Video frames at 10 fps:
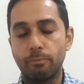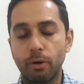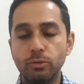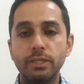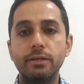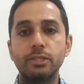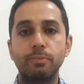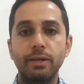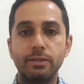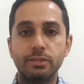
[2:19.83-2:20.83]
browsing
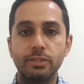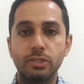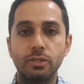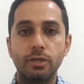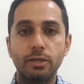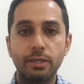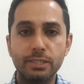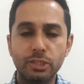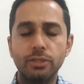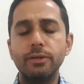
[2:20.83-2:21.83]
experience is
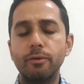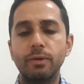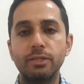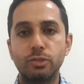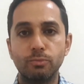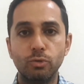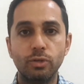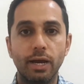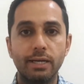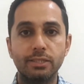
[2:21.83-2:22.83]
considerably
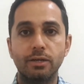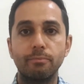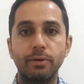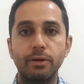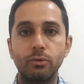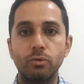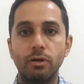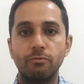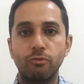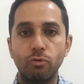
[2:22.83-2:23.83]
smooth as compared to
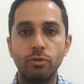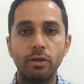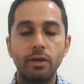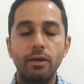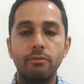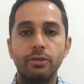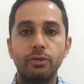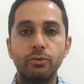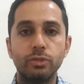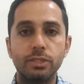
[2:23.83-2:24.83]
a phone
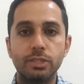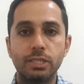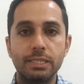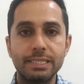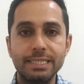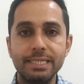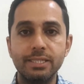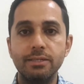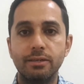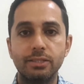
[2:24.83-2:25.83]
which uses
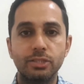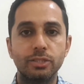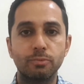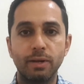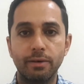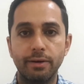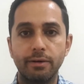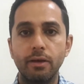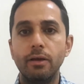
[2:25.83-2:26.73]
60 Hz display rate.